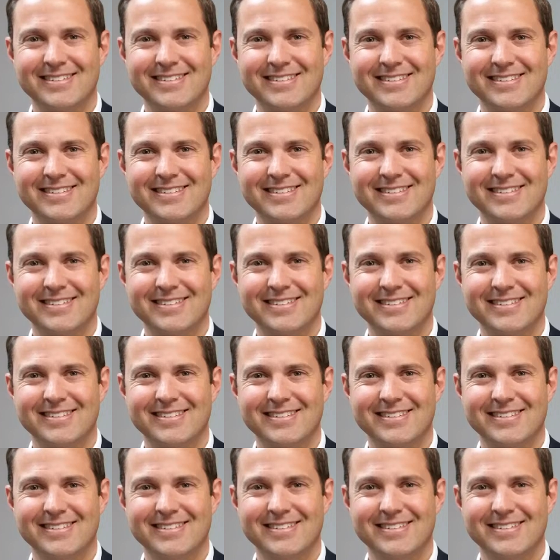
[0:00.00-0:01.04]

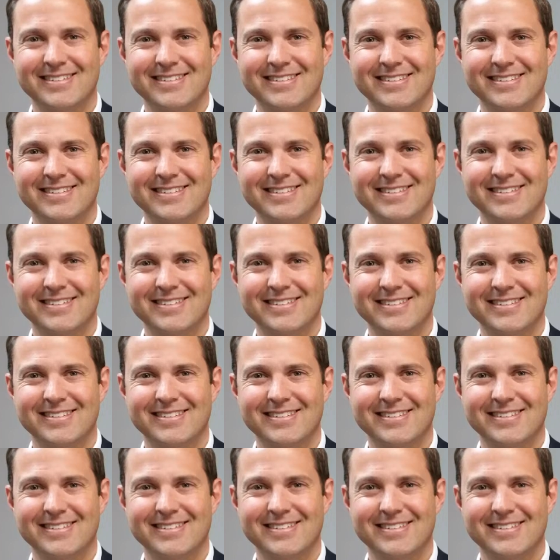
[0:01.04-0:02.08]

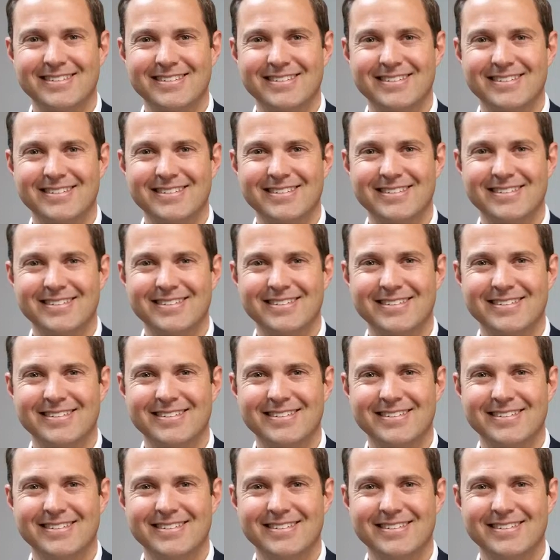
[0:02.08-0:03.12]

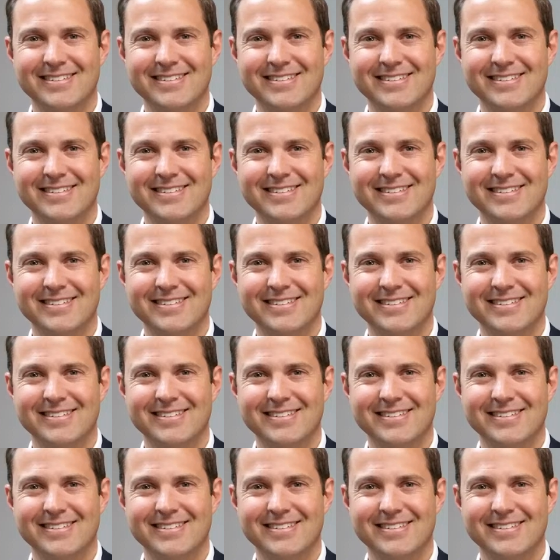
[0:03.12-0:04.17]

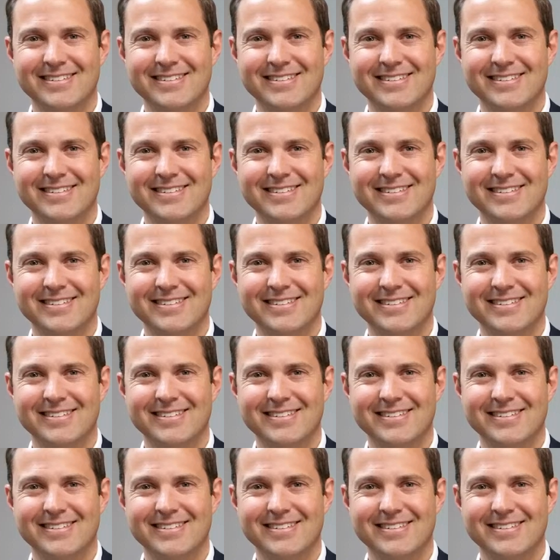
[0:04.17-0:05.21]

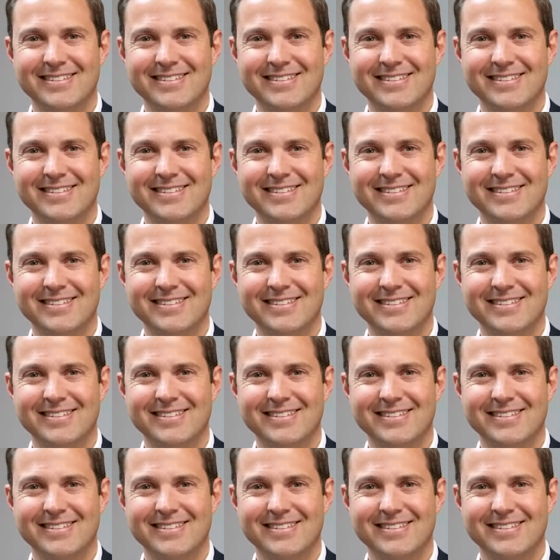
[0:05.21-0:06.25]

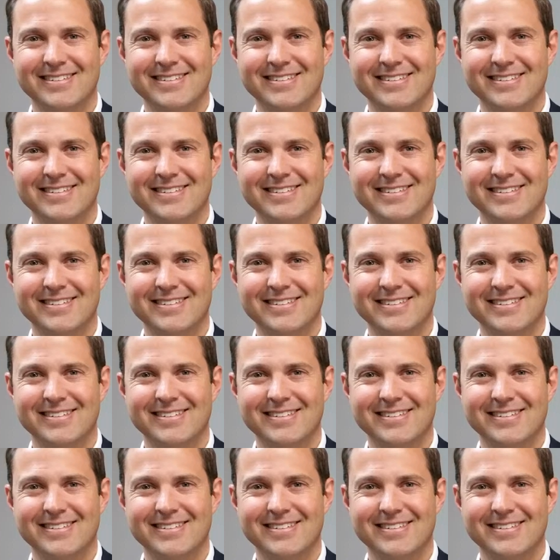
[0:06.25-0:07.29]

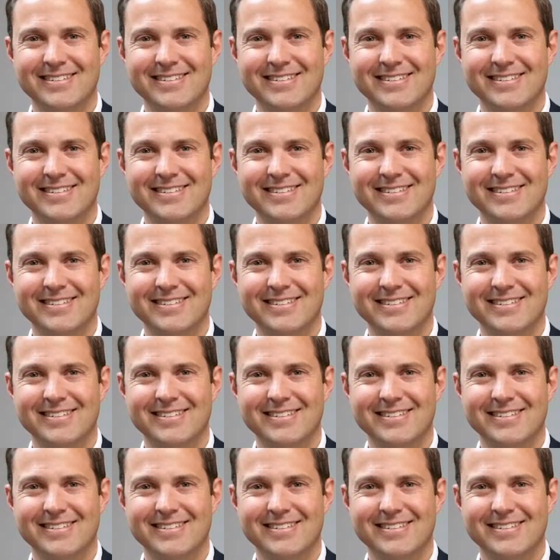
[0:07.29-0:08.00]
The face doesn't move, so there is nothing to read.